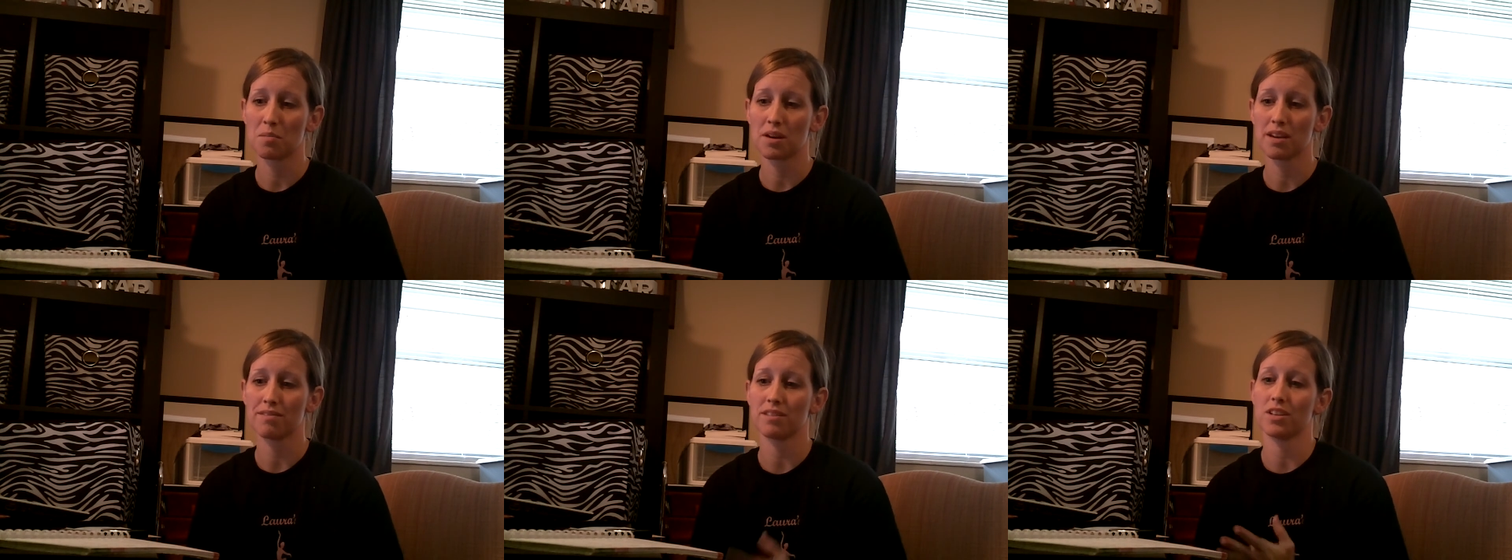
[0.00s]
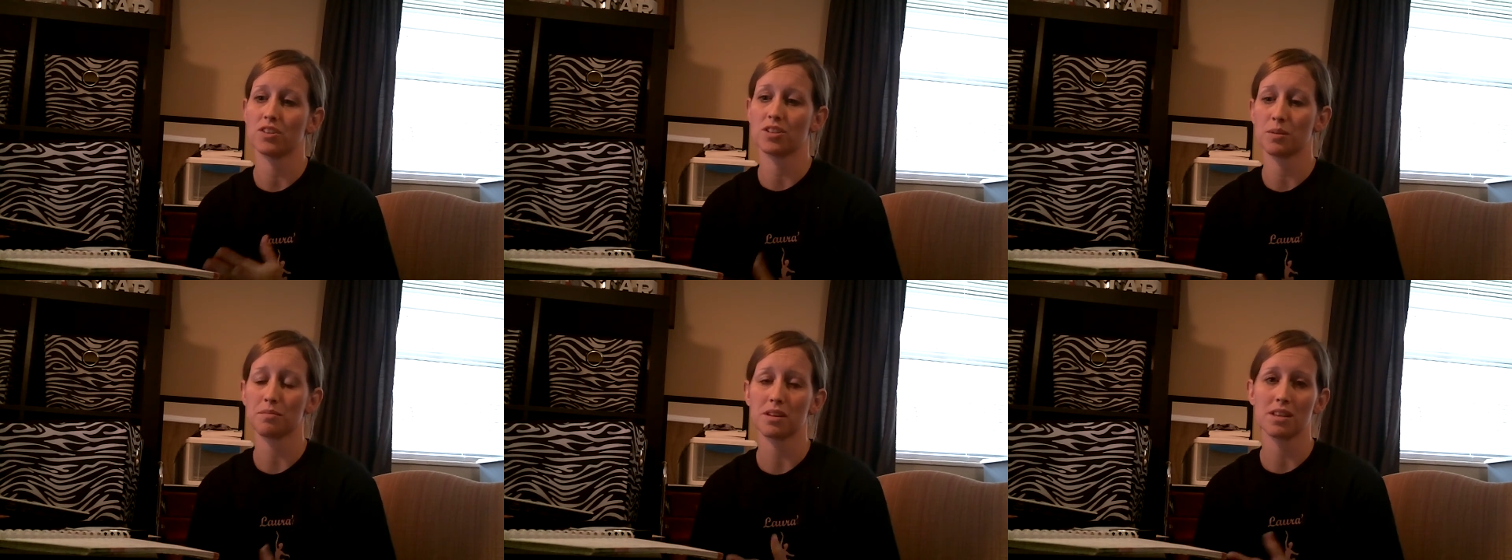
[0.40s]
if there's
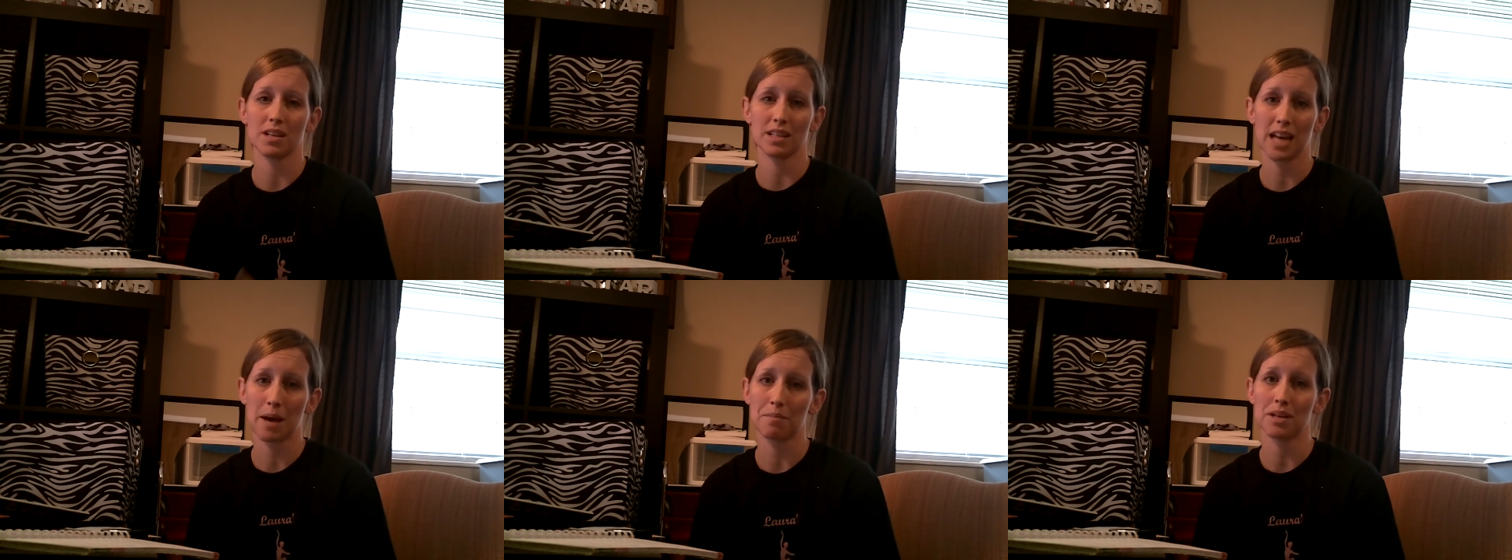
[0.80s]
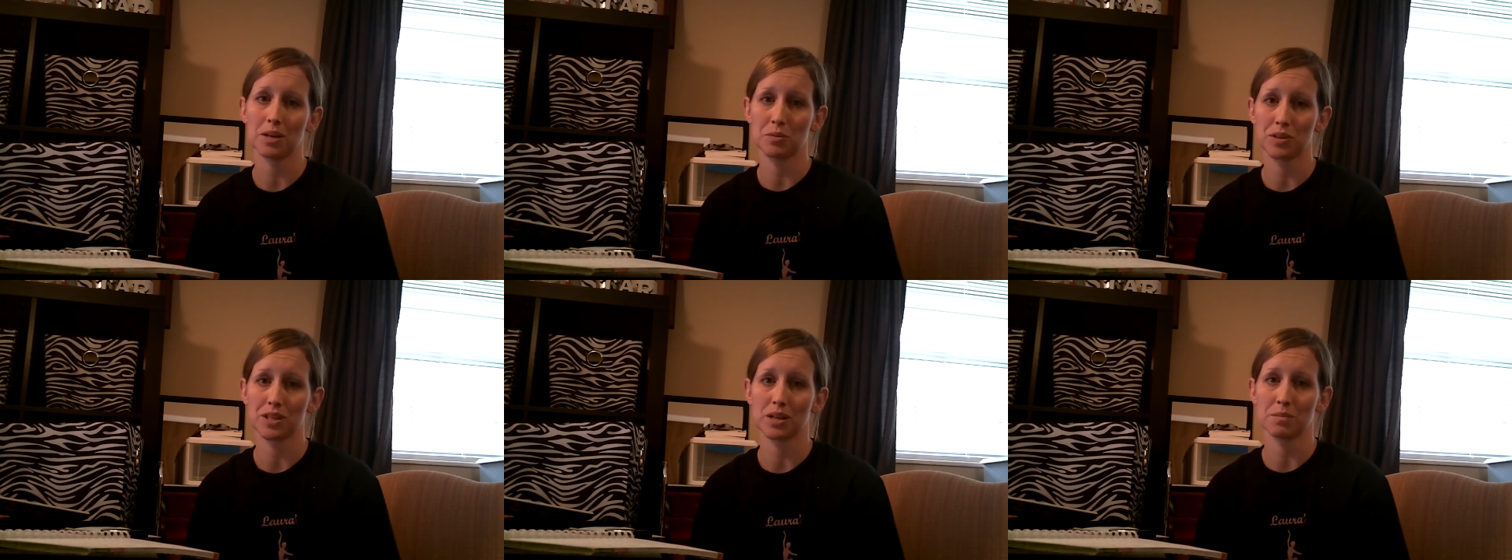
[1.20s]
something that's
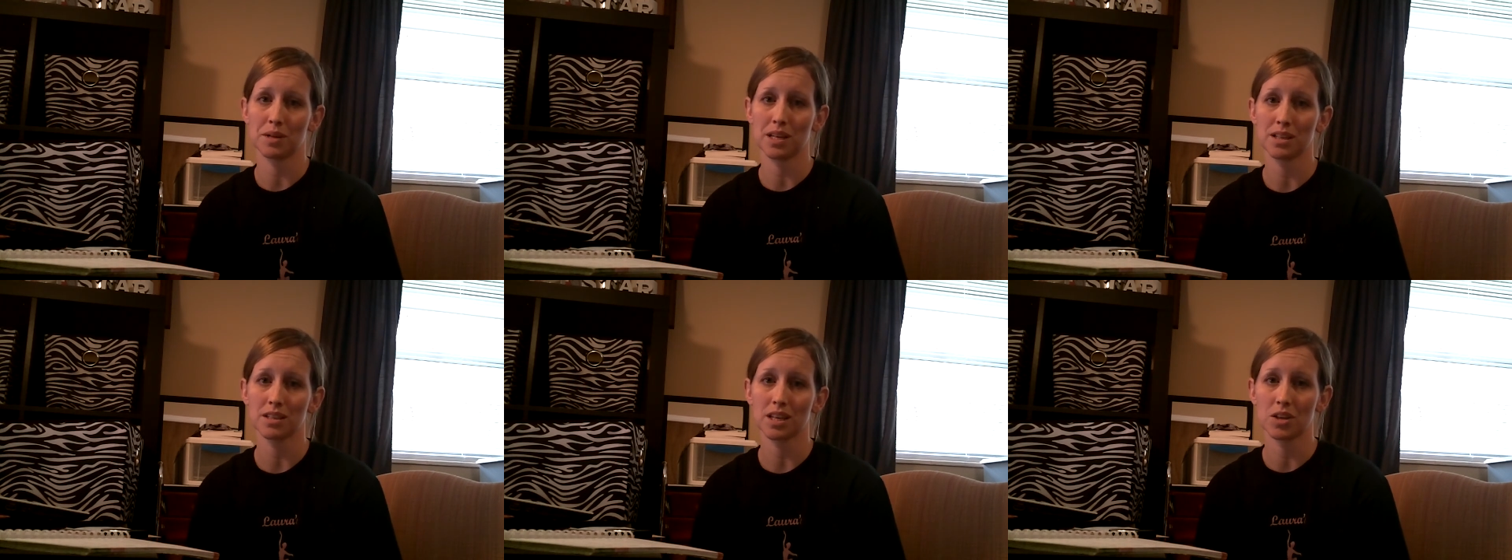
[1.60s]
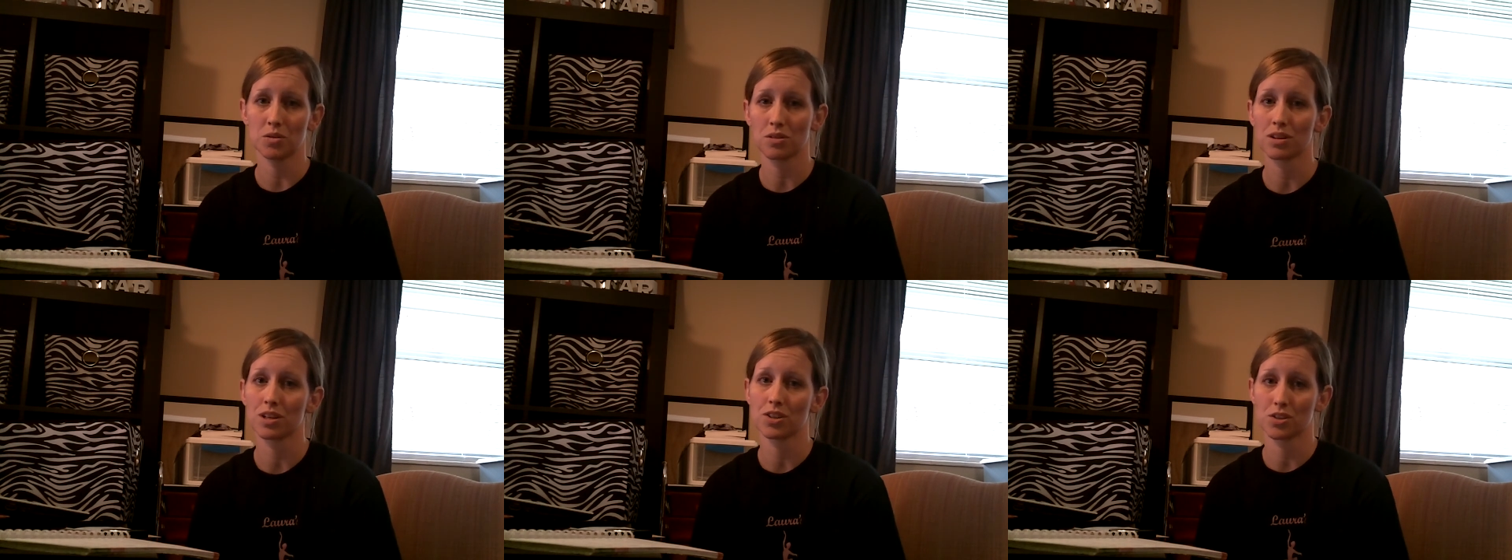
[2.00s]
happening with their piece that you
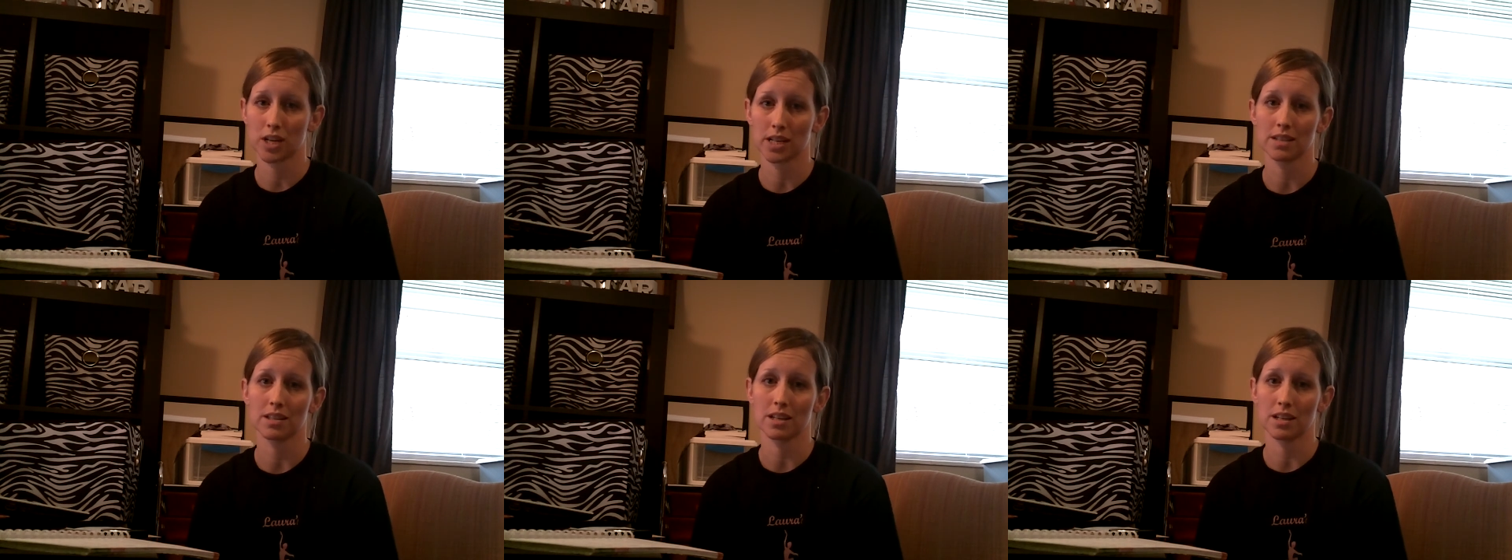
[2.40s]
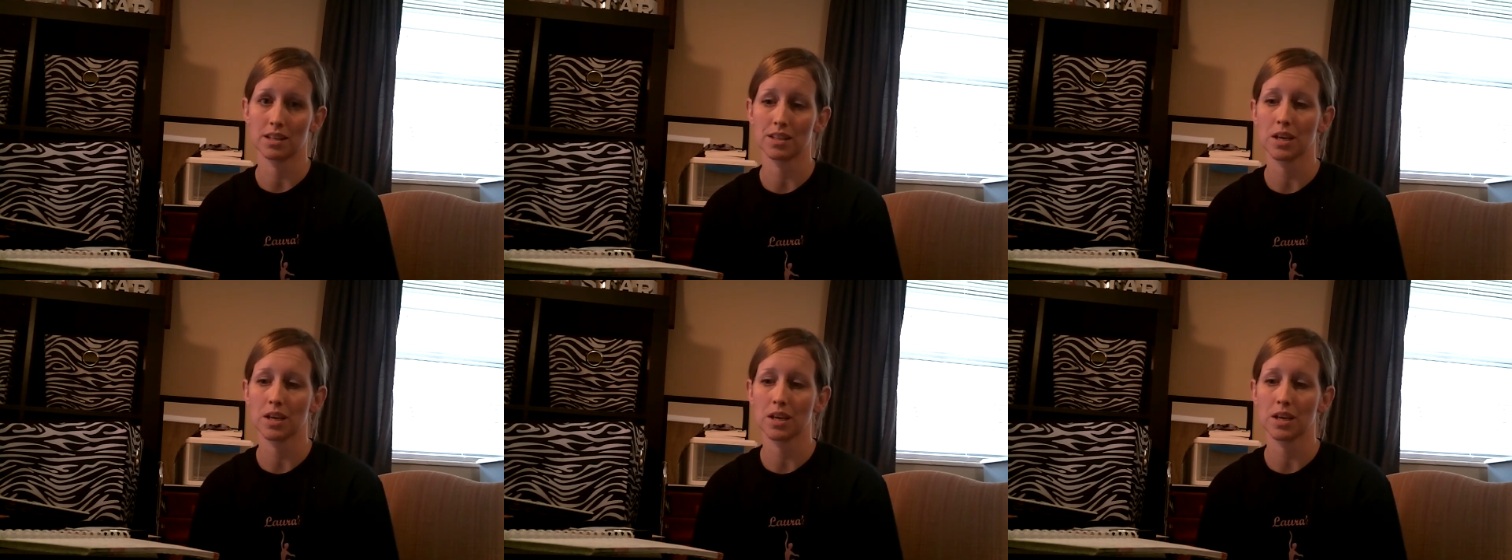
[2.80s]
can address then.